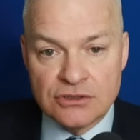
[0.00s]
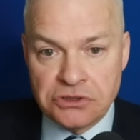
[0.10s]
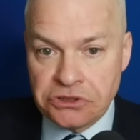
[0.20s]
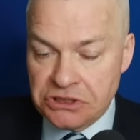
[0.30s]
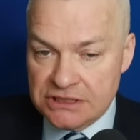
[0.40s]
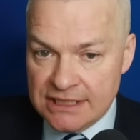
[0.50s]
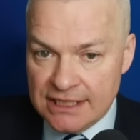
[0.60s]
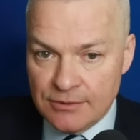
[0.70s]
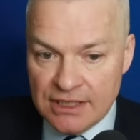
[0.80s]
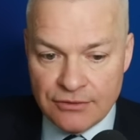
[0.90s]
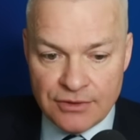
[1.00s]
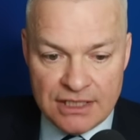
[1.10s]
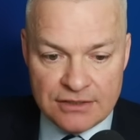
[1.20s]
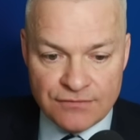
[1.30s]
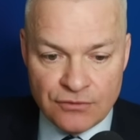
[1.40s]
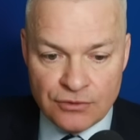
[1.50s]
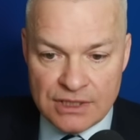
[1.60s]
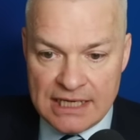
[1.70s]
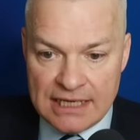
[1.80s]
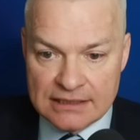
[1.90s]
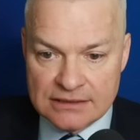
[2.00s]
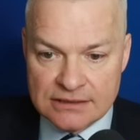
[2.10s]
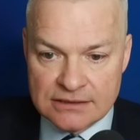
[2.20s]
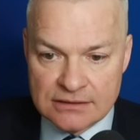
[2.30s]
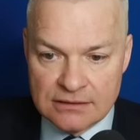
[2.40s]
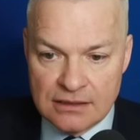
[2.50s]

Couldn't see anywhere great for the X.